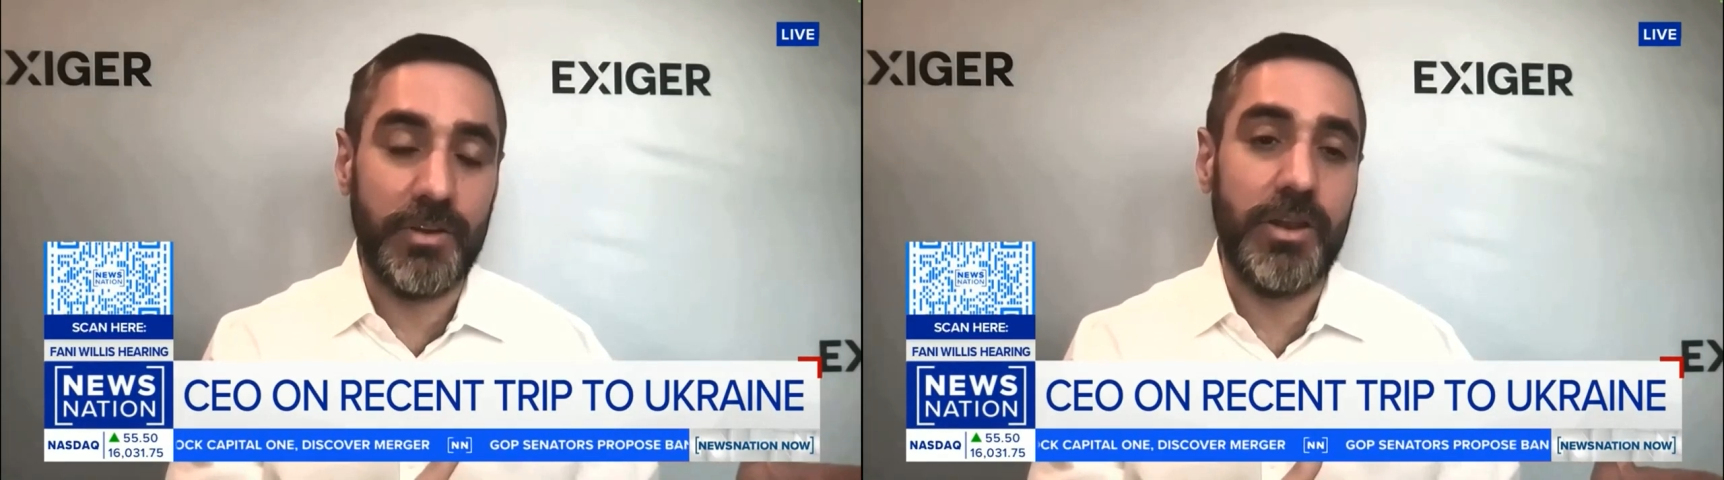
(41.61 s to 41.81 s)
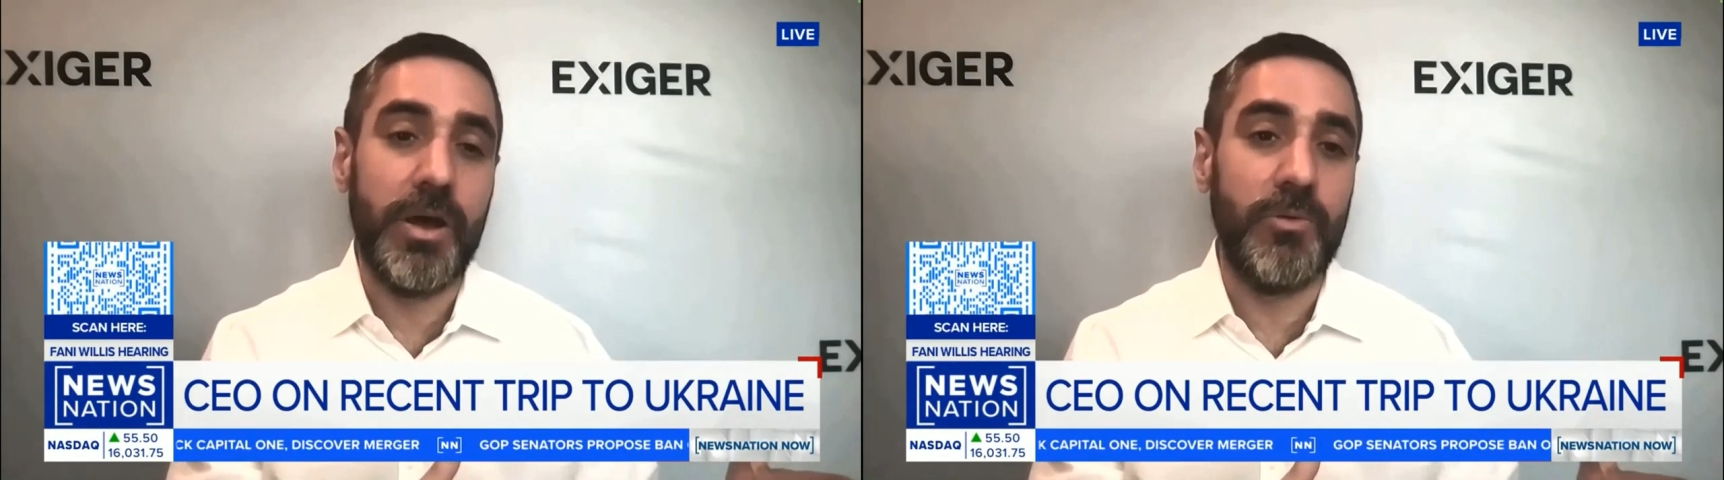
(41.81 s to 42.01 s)

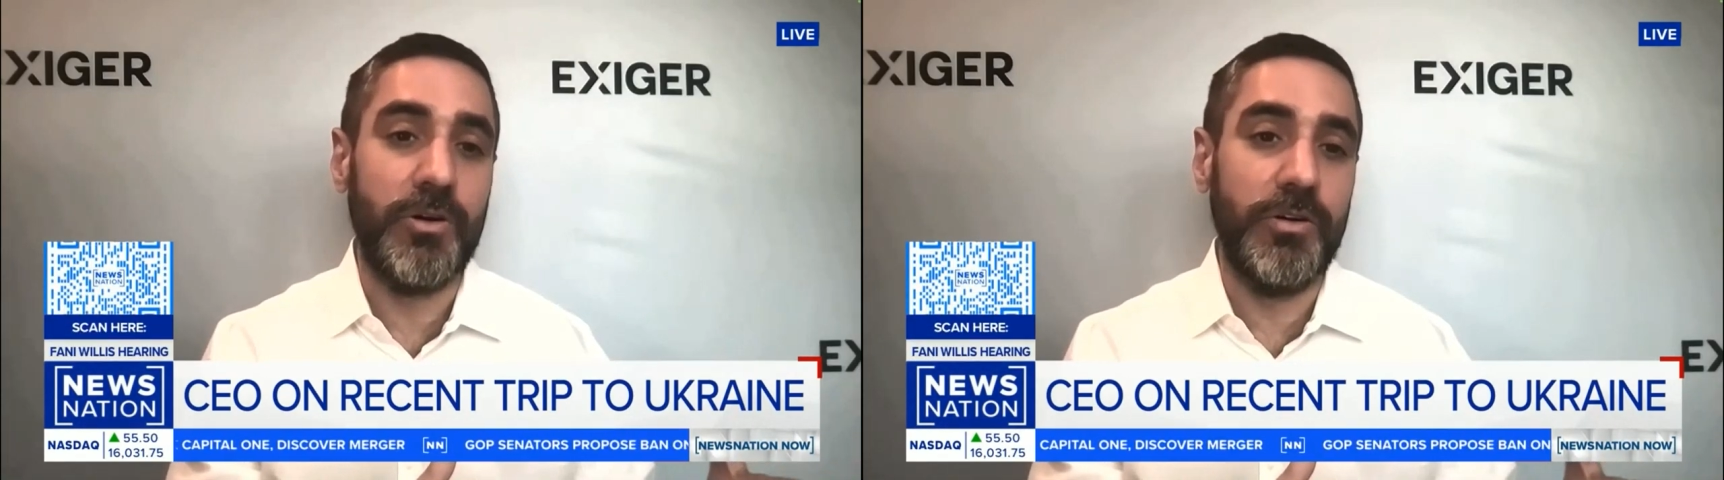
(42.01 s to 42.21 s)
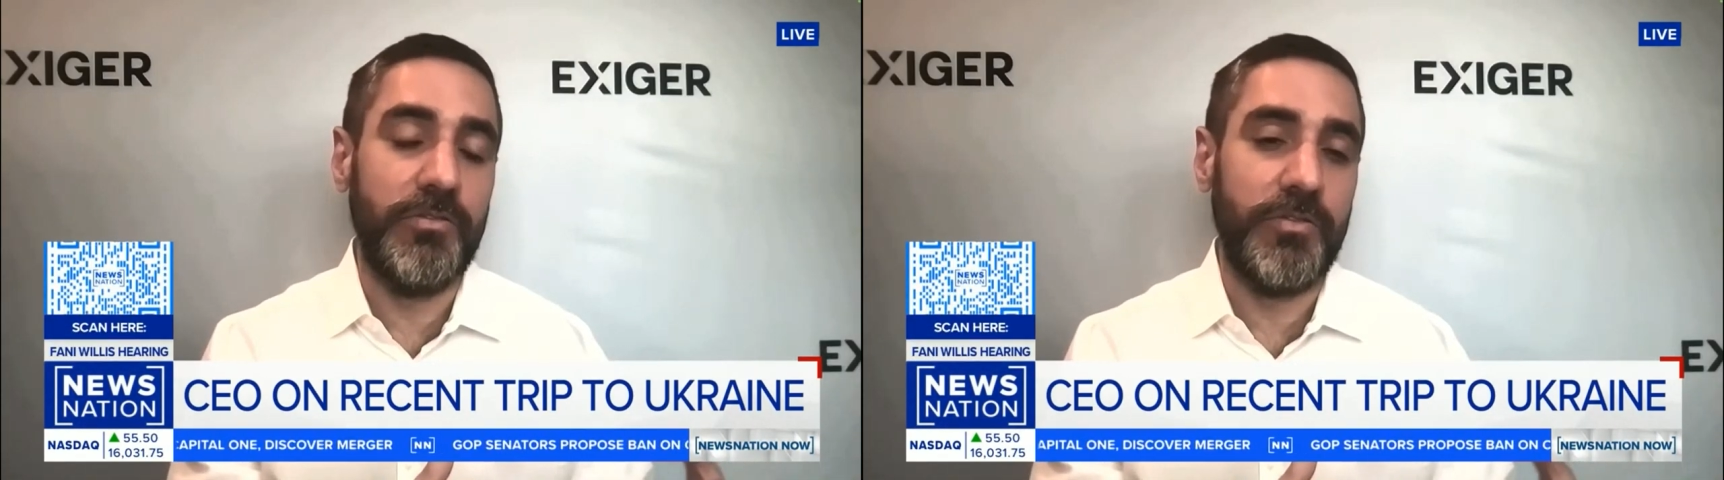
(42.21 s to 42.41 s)
a
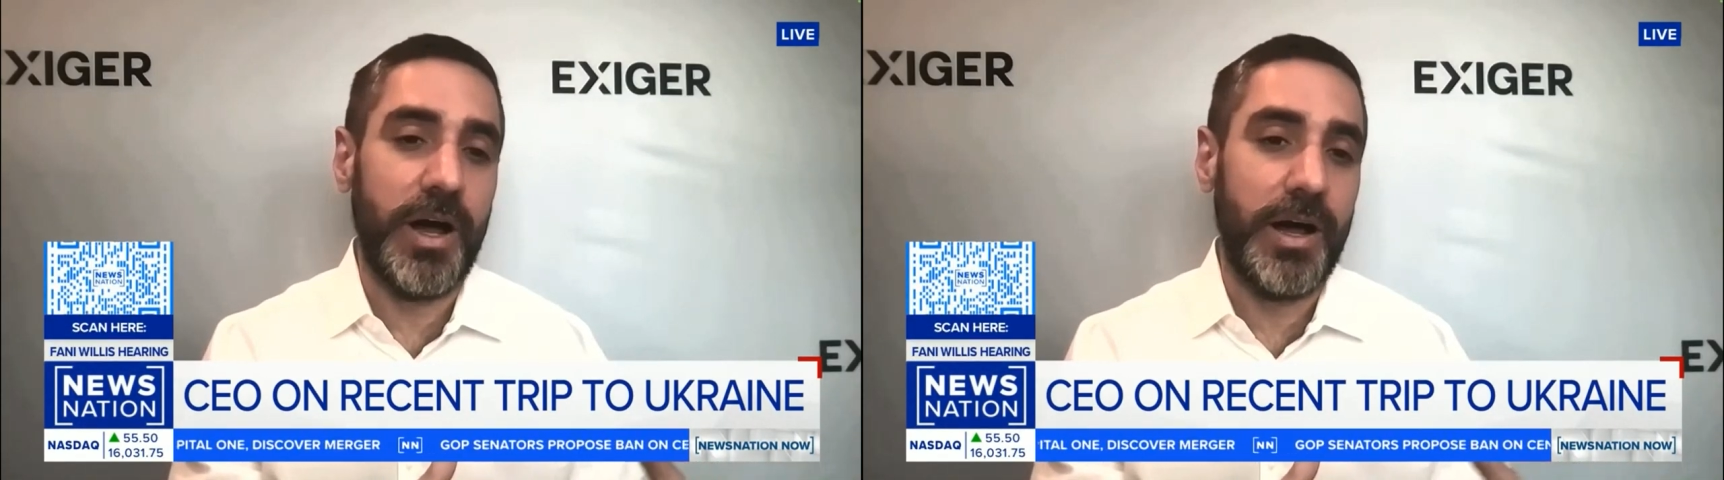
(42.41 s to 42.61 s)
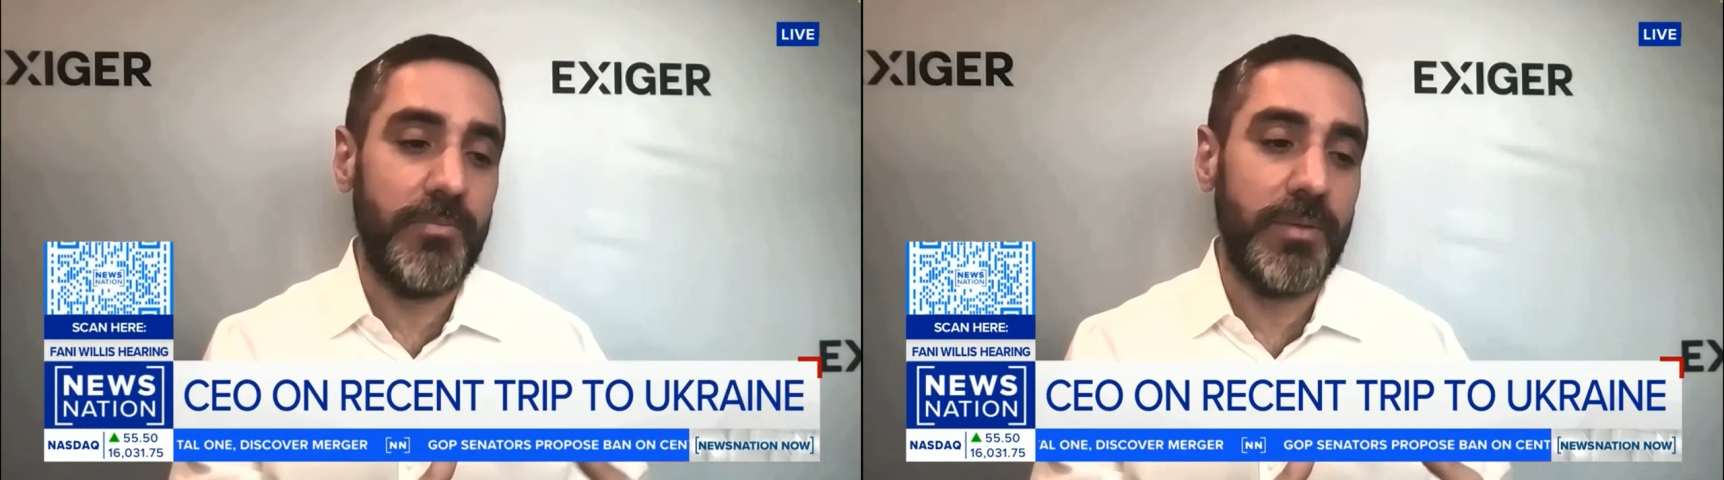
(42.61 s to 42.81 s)
number of
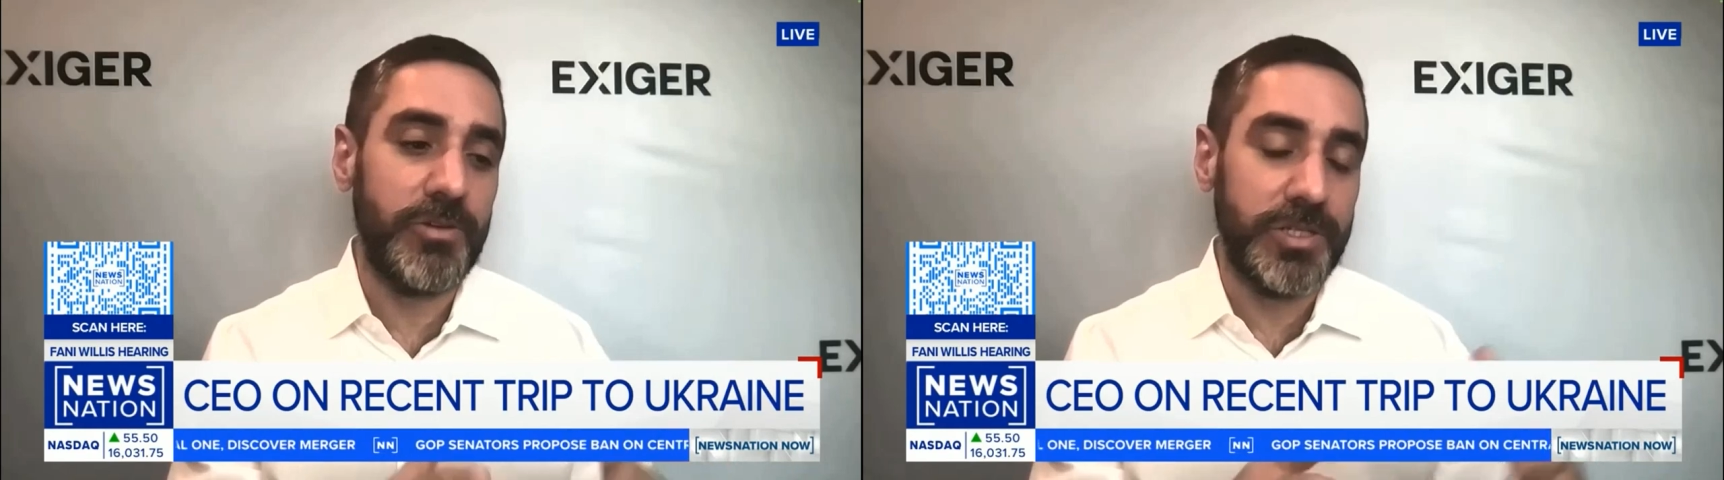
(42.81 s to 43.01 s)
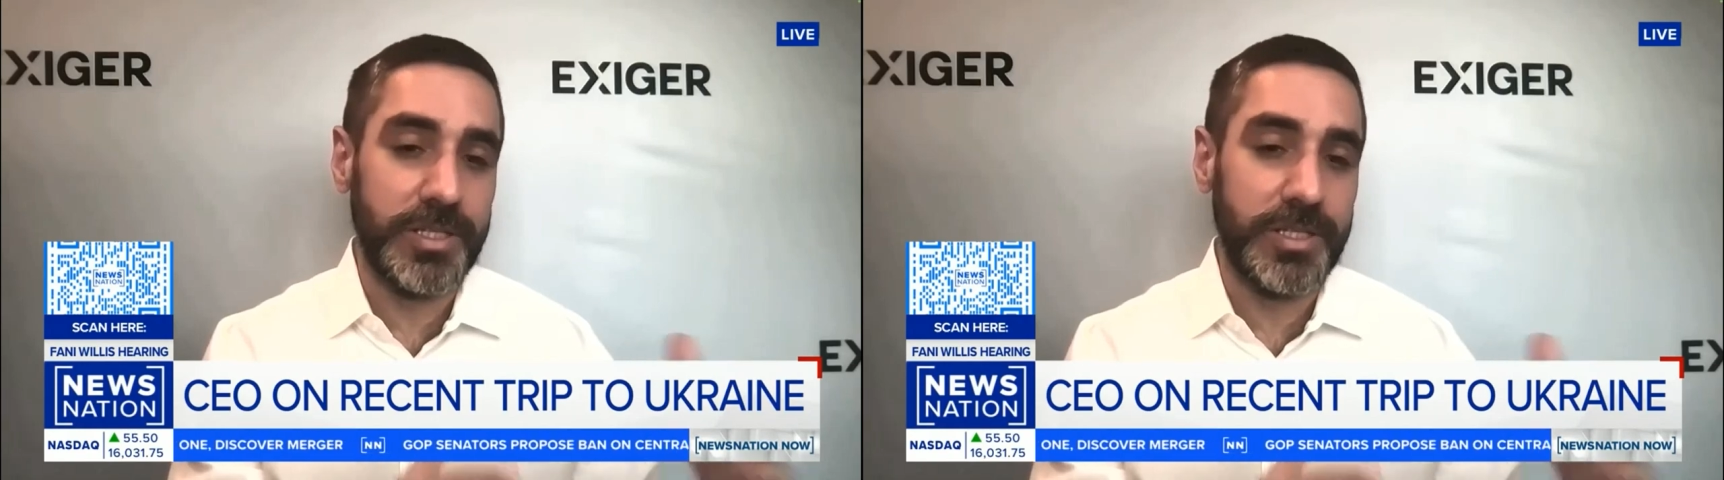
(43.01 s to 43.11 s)
uh, members